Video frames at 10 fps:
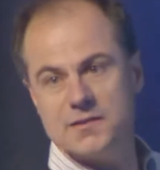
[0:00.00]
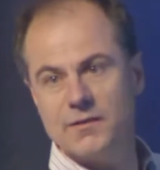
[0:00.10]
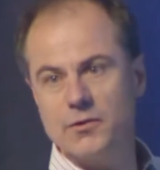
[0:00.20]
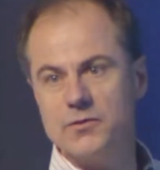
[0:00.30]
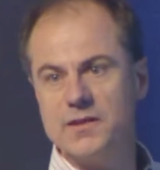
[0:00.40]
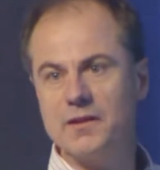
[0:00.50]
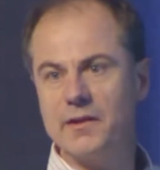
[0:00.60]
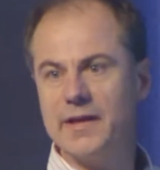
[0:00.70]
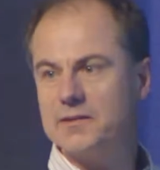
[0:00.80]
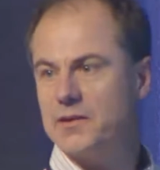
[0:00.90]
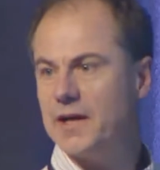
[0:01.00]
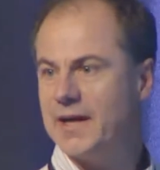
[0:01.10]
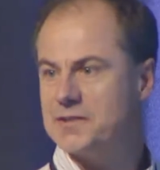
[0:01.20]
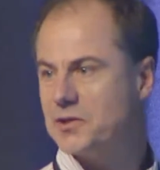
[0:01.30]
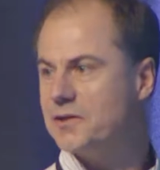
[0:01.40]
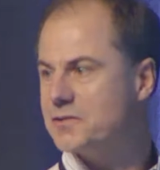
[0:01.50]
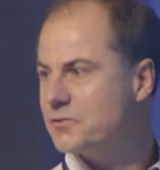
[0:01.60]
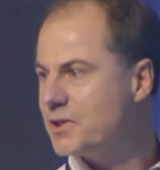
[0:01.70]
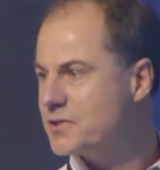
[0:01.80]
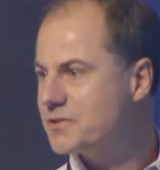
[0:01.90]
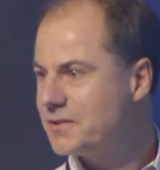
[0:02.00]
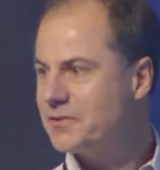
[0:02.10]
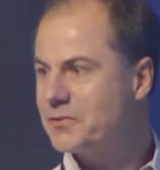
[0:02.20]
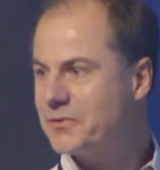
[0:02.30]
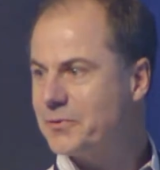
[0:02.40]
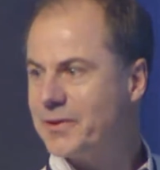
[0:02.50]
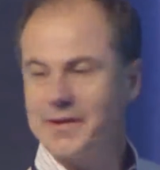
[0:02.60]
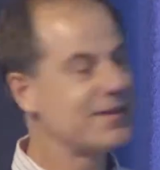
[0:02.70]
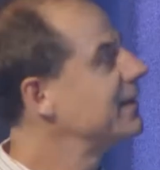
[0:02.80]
stuff goes into the lake. So the highest concentrations hit those aquatic